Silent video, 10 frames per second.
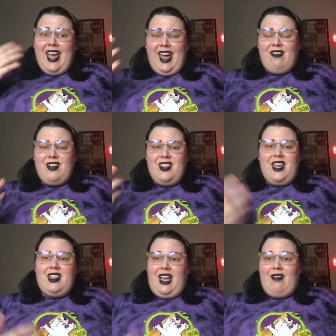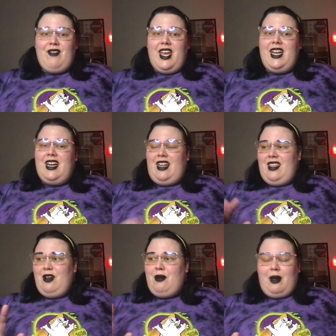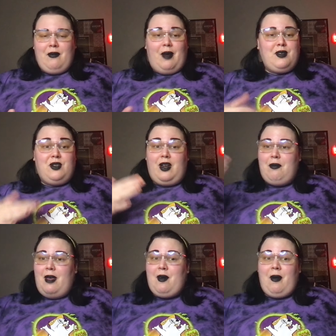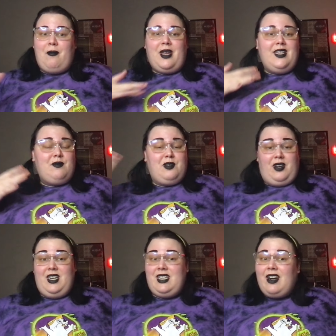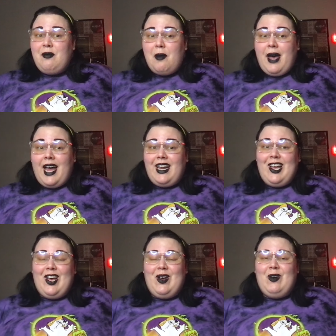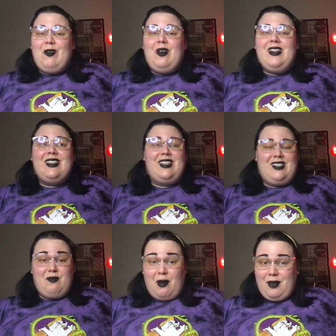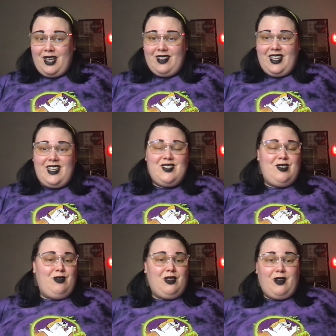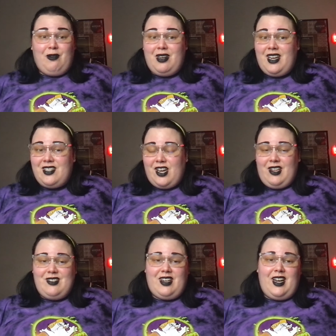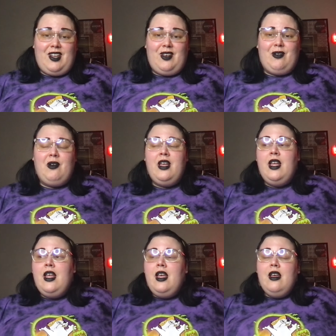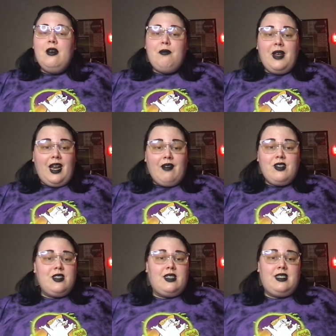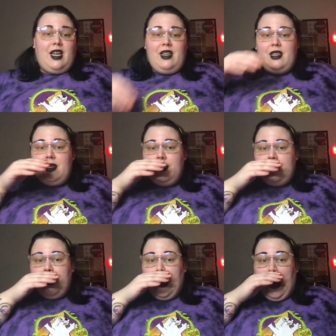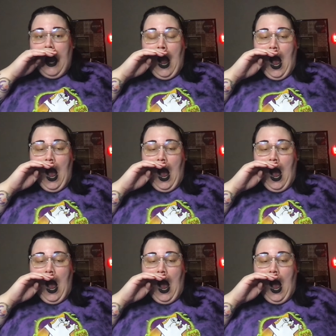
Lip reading: everything in that vein. And I think what I'm still going to paint my pumpkins, I'm still going to decorate my patio, listen to my playlist, do the 31 day challenge that I do. But I've just decided that this year,